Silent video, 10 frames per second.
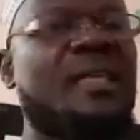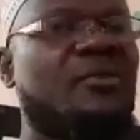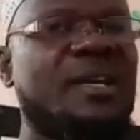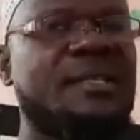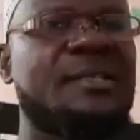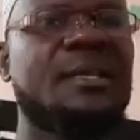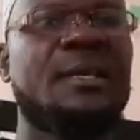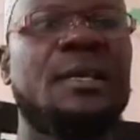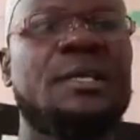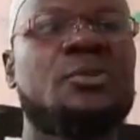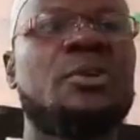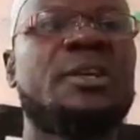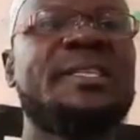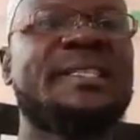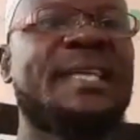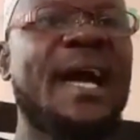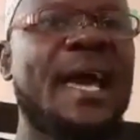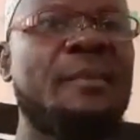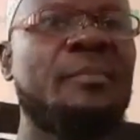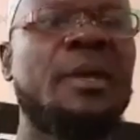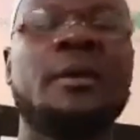Otherwise, it's going to reach a time